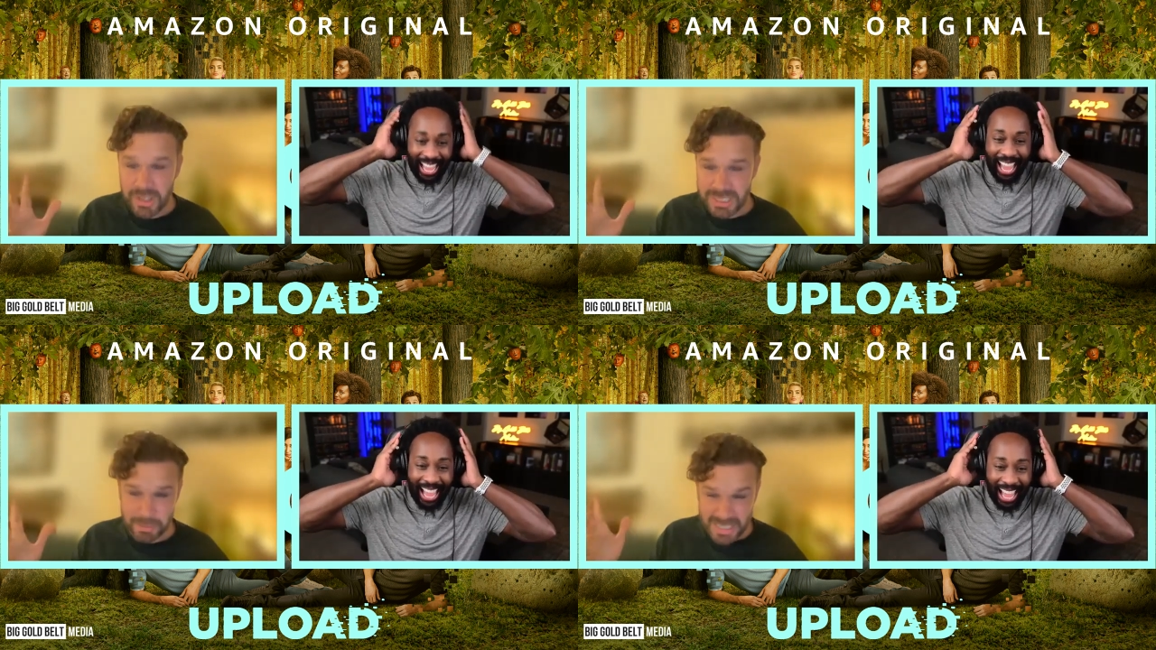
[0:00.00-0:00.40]

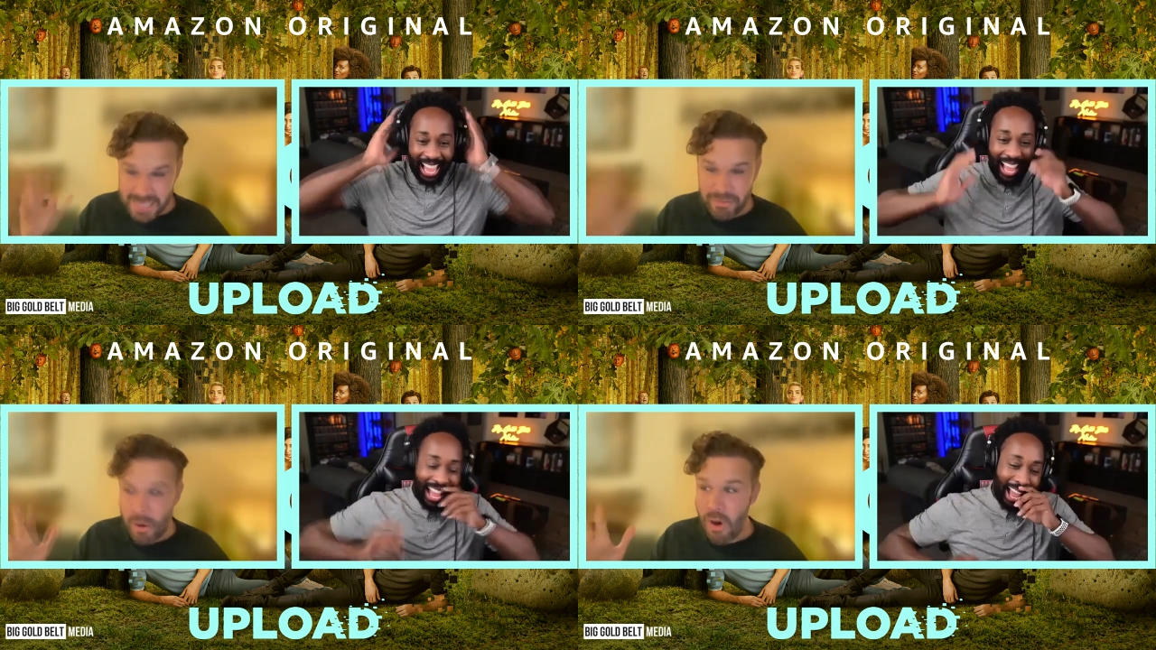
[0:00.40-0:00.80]
Speaker 1: It's basically
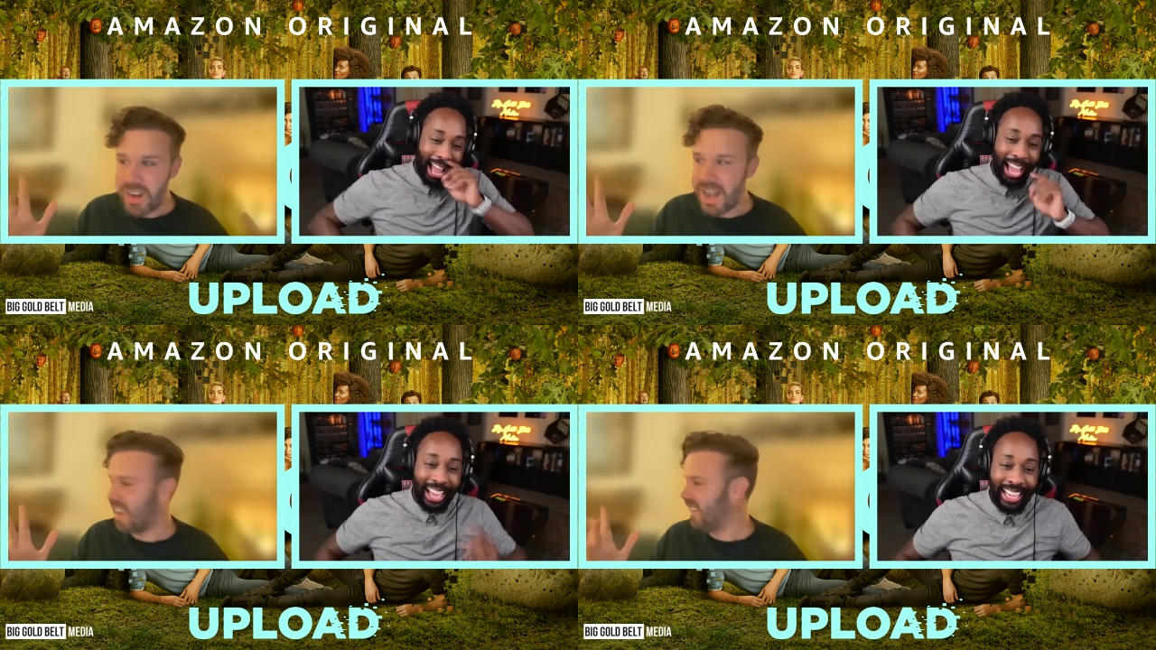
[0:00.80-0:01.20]

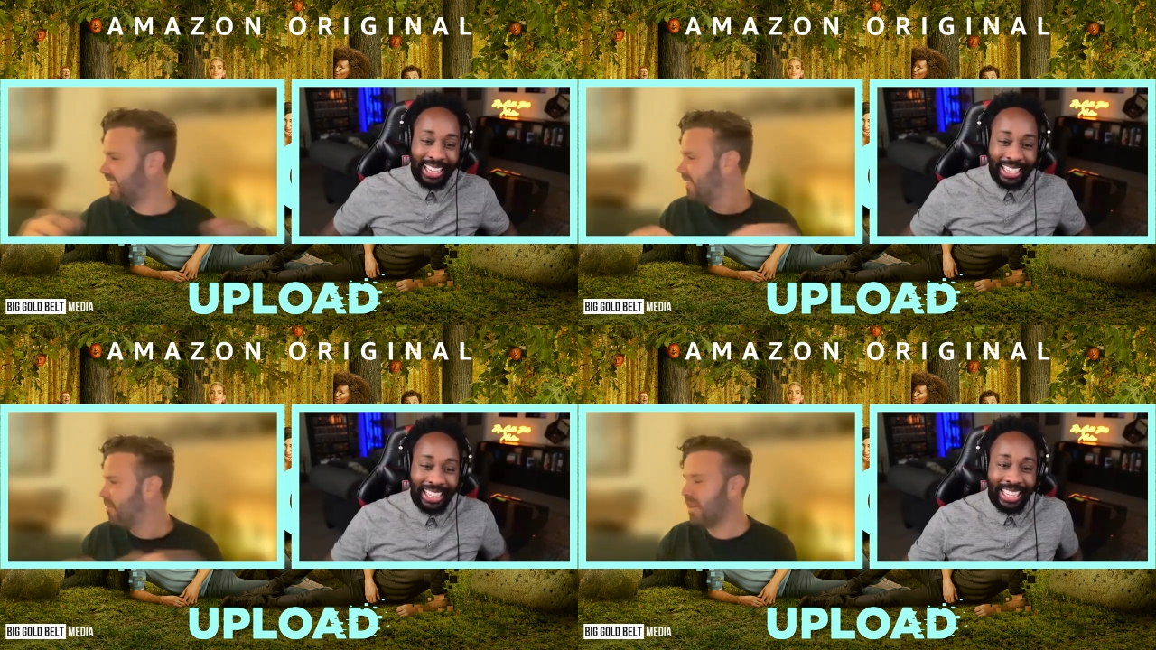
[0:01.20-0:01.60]
Fortnite,
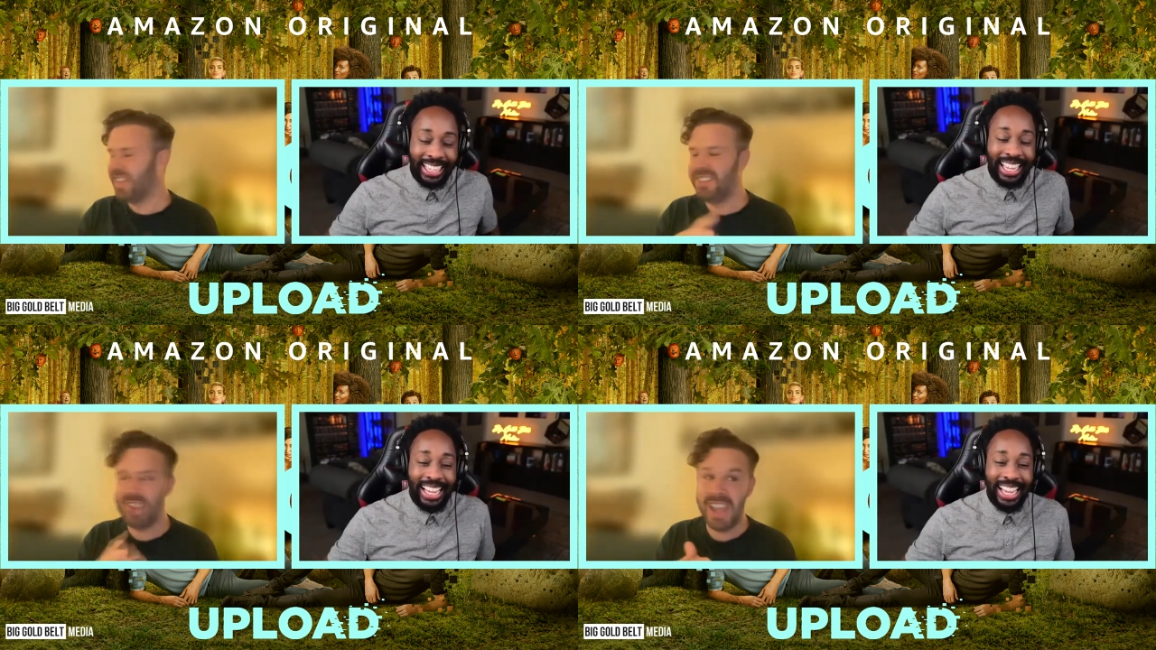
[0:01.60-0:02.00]
but in
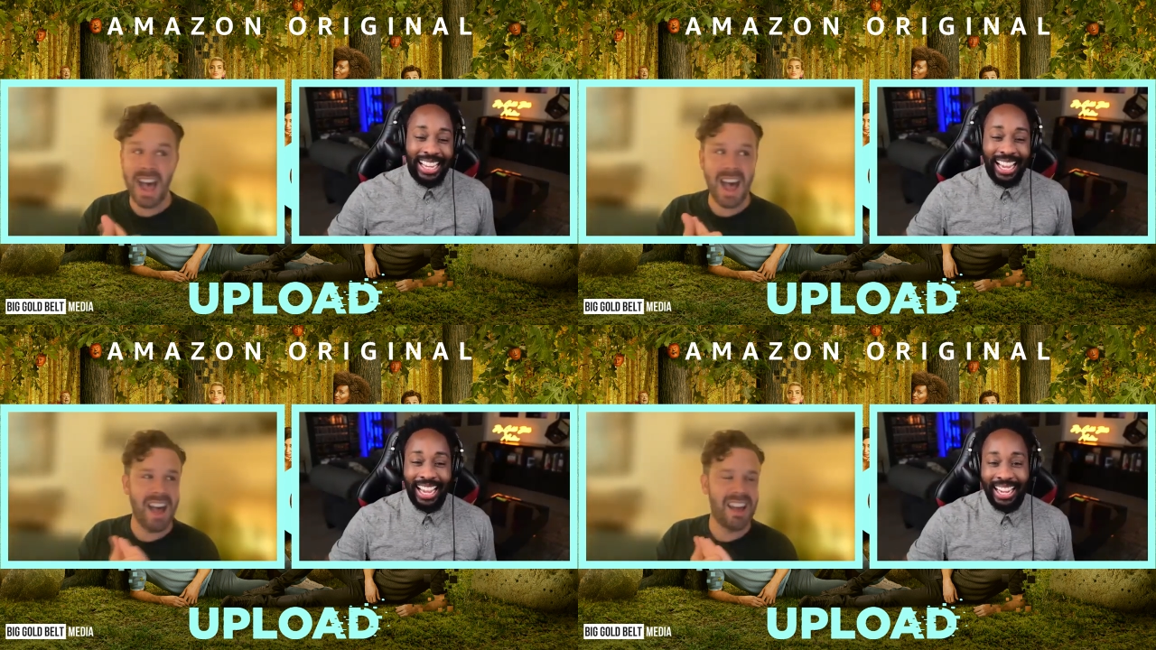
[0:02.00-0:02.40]

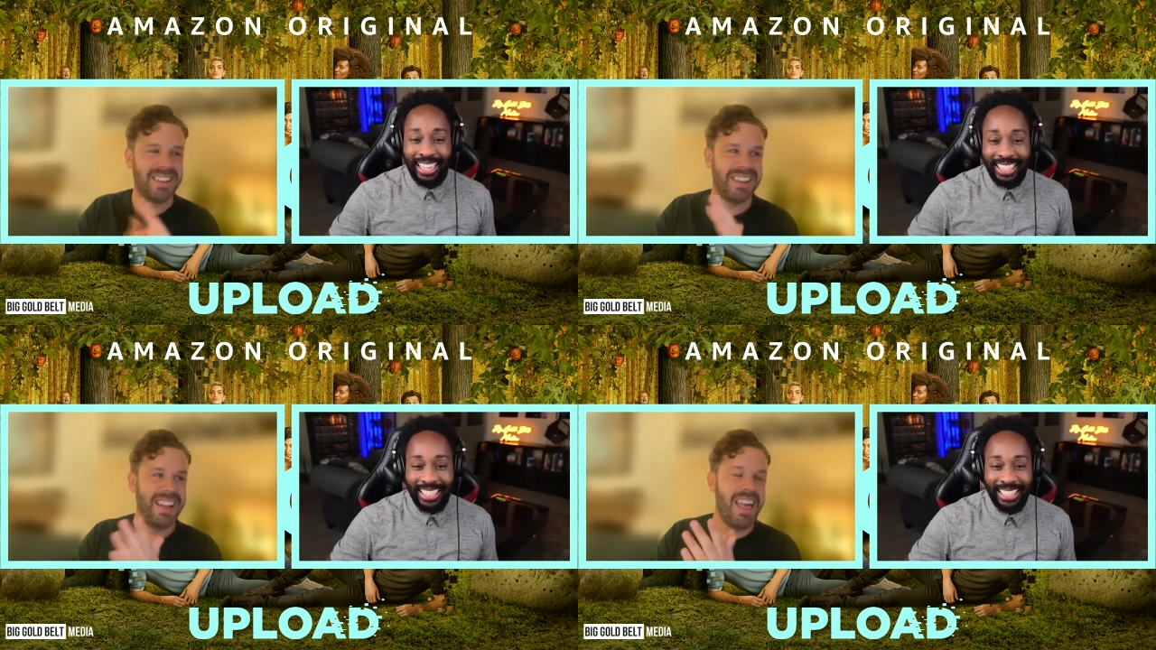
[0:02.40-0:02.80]
VR
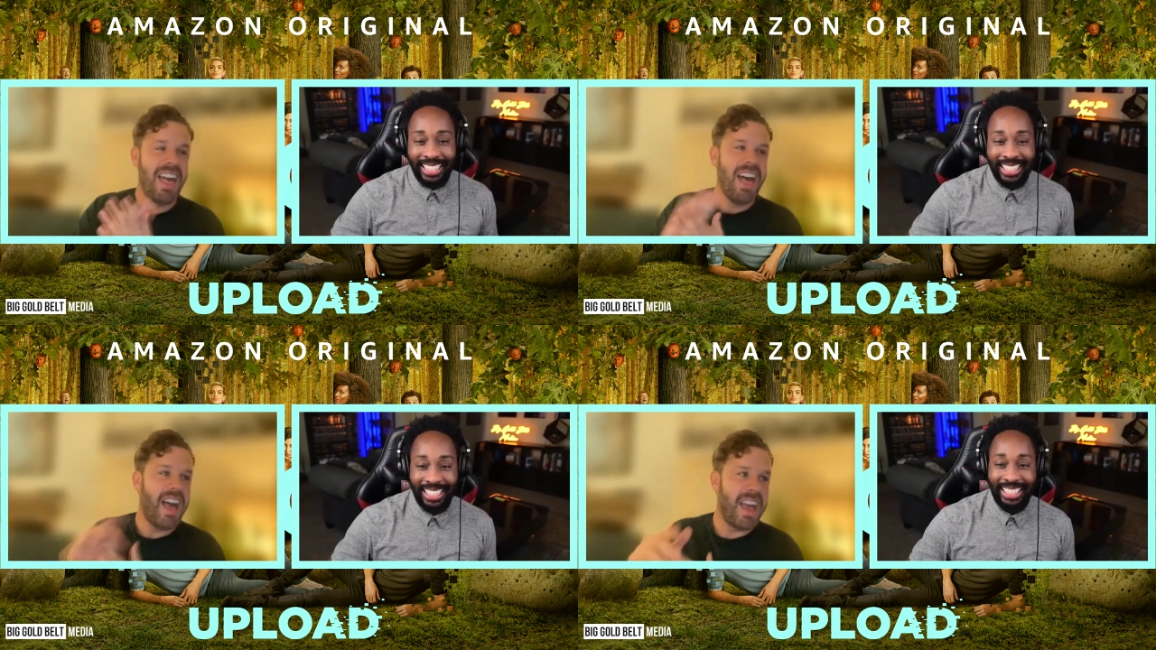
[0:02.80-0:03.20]

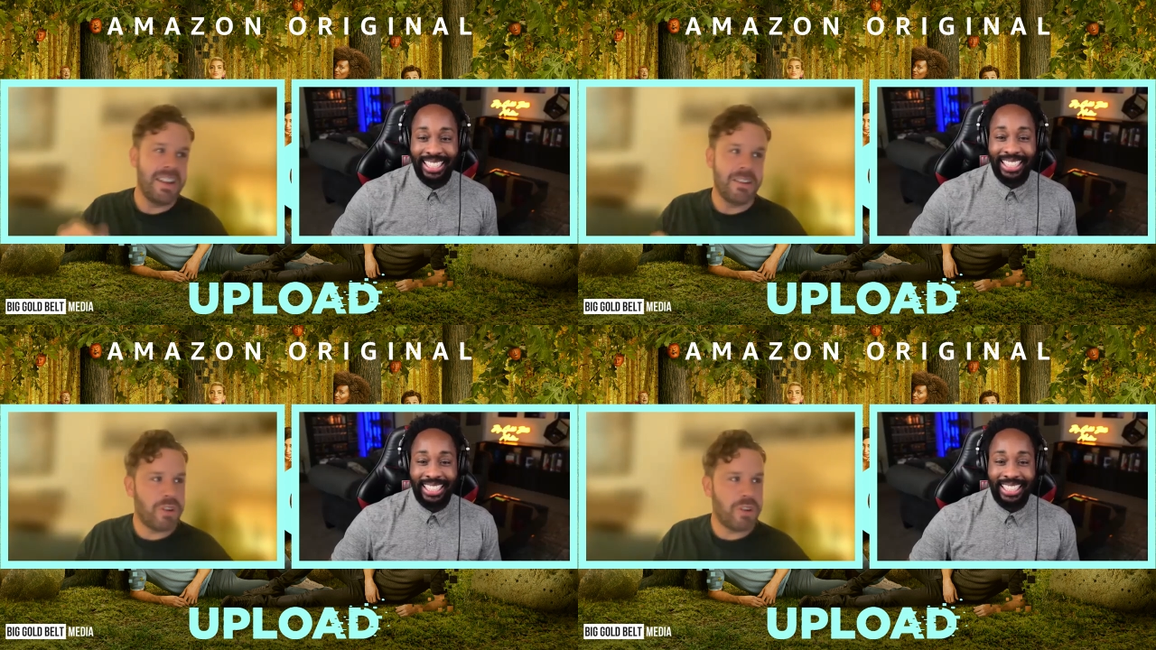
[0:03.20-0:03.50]
and